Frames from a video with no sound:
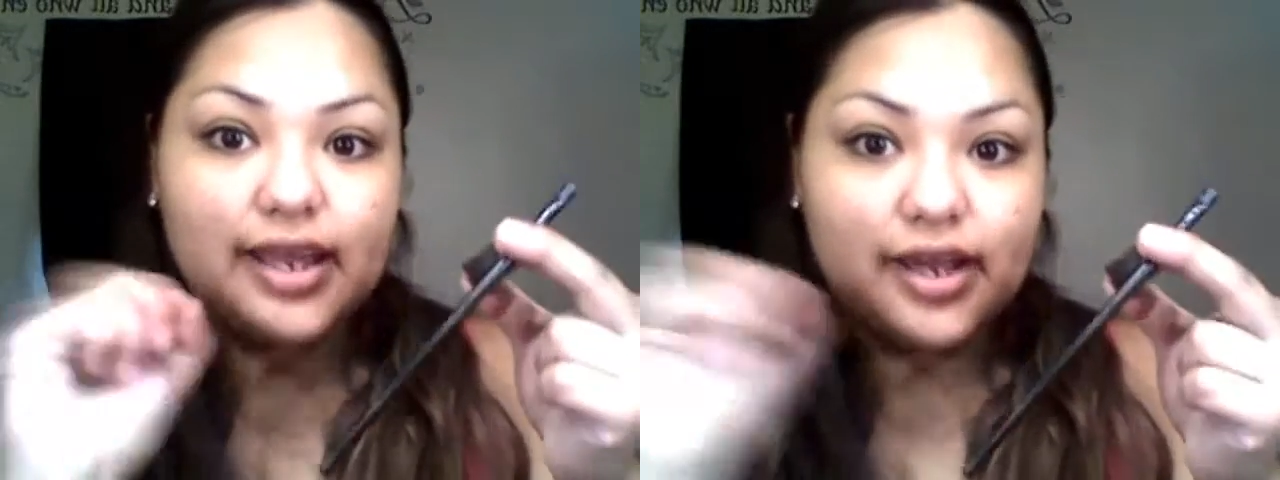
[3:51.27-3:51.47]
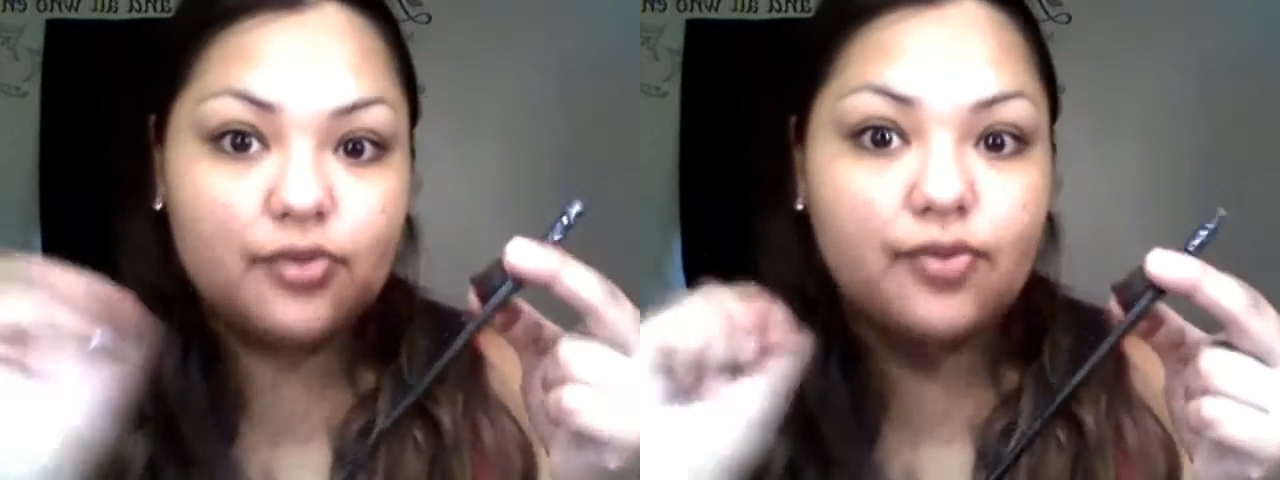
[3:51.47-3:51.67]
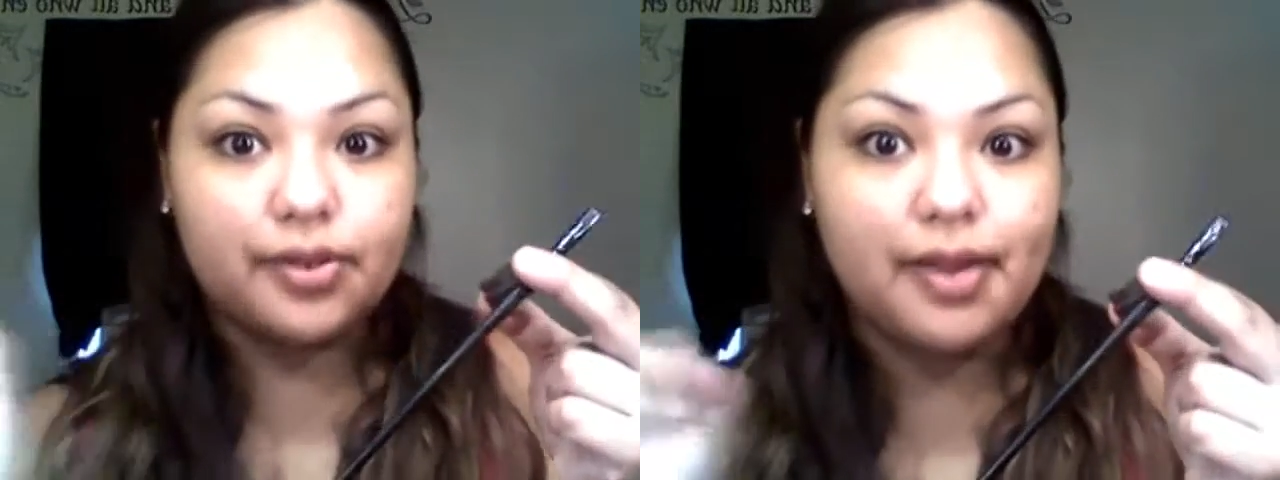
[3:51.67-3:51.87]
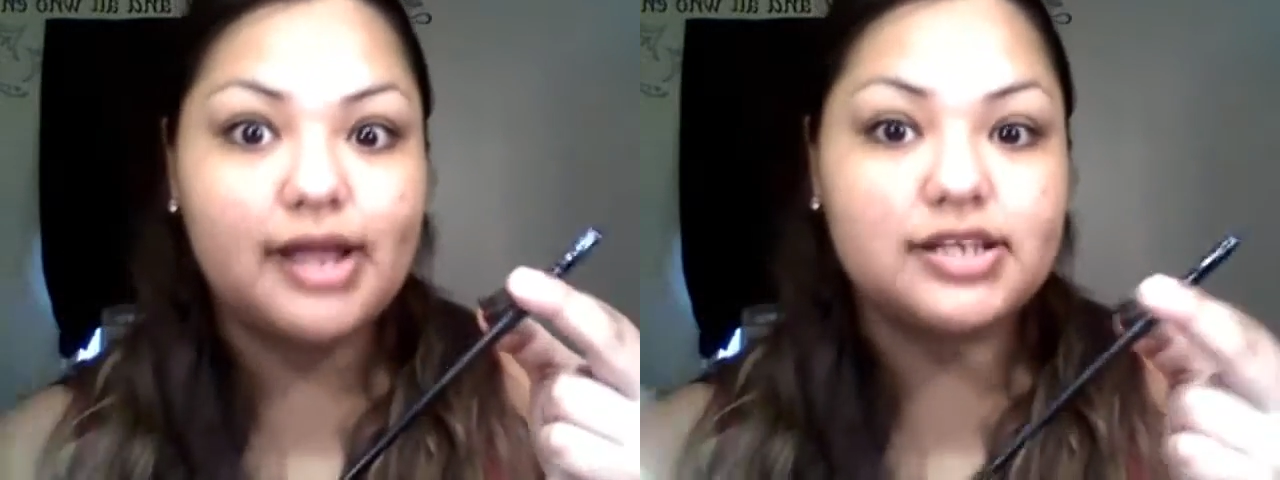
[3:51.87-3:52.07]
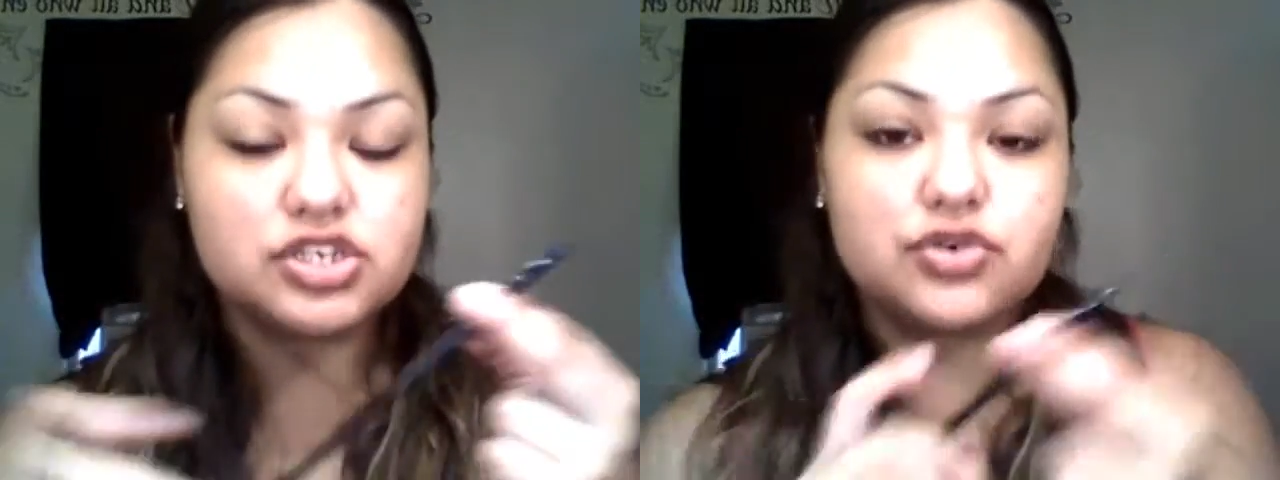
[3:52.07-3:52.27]
like a
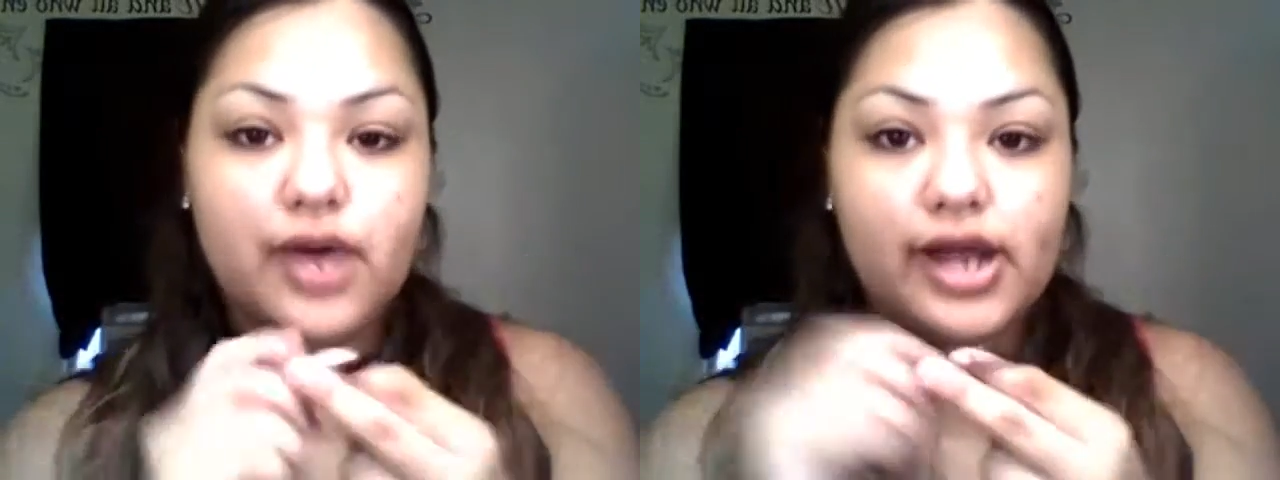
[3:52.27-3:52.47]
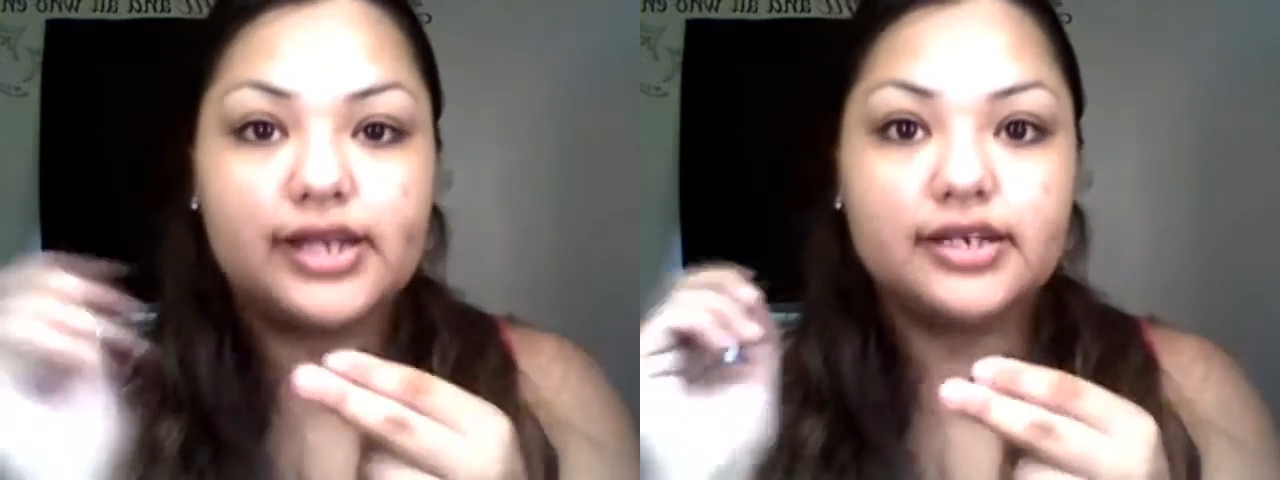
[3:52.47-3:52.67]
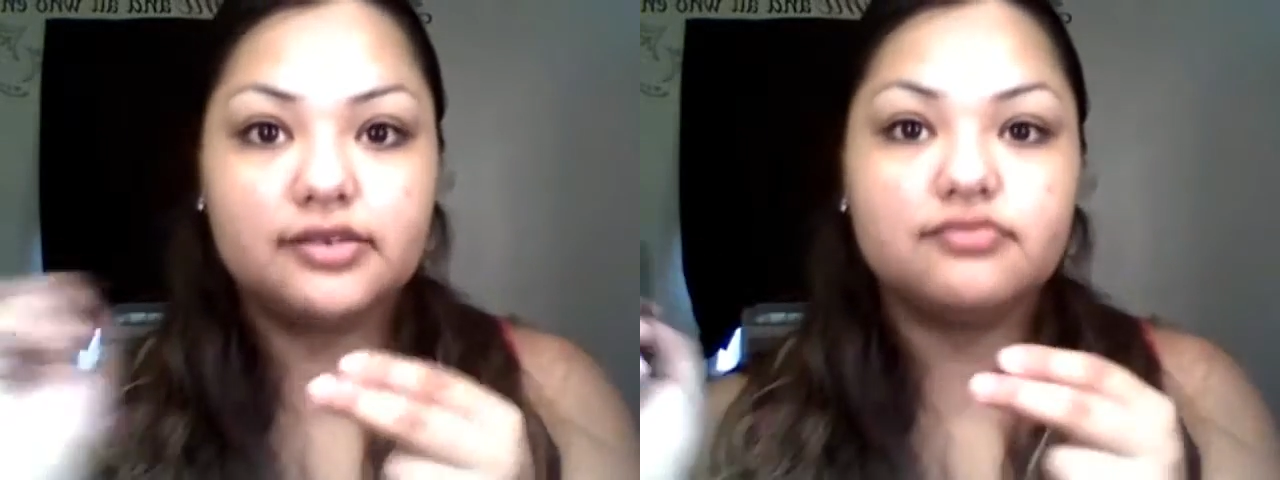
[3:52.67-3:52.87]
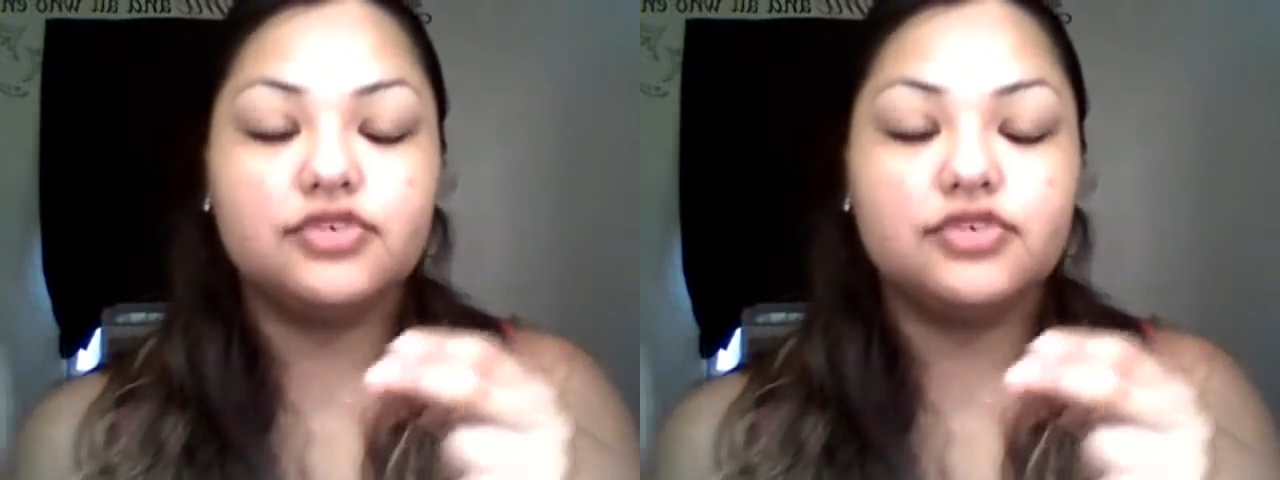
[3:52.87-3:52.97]
pencil writing,